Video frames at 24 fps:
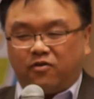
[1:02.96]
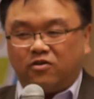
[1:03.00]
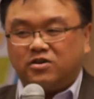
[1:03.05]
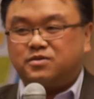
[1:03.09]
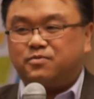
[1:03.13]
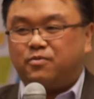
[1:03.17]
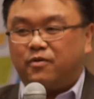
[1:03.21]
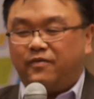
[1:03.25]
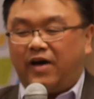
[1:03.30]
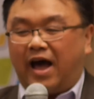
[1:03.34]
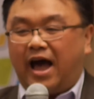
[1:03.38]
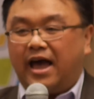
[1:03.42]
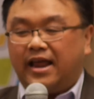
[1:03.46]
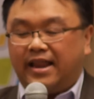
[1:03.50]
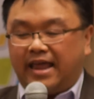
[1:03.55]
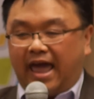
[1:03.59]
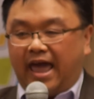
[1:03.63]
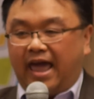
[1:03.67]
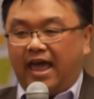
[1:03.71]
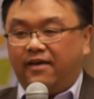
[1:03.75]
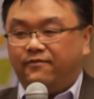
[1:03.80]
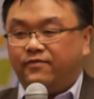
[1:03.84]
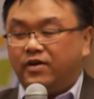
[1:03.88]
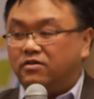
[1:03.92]
first provide
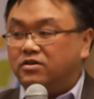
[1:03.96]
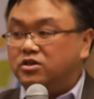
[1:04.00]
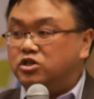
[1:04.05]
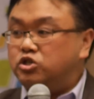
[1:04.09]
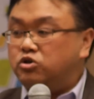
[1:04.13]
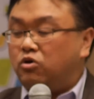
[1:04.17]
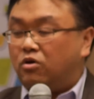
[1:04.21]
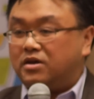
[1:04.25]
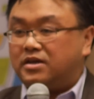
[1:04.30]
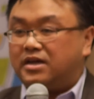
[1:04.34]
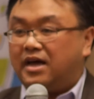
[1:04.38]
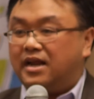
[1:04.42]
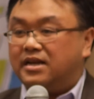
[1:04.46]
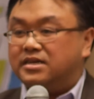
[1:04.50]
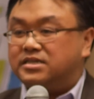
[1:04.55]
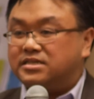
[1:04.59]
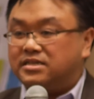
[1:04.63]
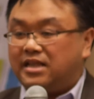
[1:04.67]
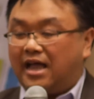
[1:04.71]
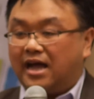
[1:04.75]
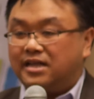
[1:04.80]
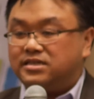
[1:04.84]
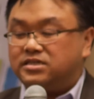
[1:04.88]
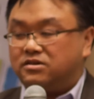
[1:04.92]
a very short kind of
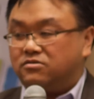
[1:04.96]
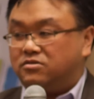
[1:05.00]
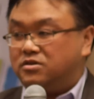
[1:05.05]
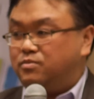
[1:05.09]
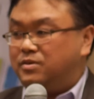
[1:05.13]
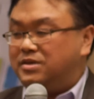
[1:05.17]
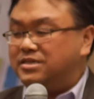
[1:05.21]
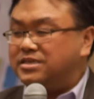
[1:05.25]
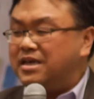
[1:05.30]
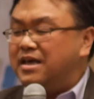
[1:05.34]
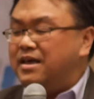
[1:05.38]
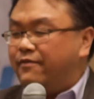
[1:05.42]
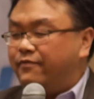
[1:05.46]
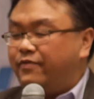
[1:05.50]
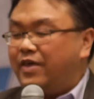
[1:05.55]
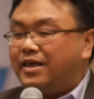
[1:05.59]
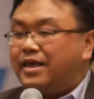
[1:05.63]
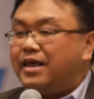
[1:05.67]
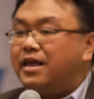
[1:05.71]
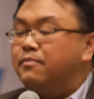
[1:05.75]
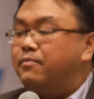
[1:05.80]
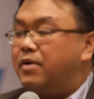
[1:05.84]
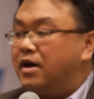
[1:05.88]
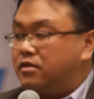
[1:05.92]
slide series, because
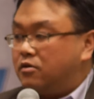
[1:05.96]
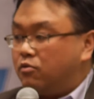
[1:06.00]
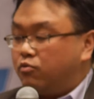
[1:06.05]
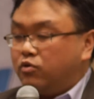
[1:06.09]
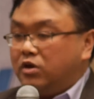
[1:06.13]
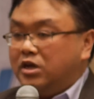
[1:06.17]
thinking about the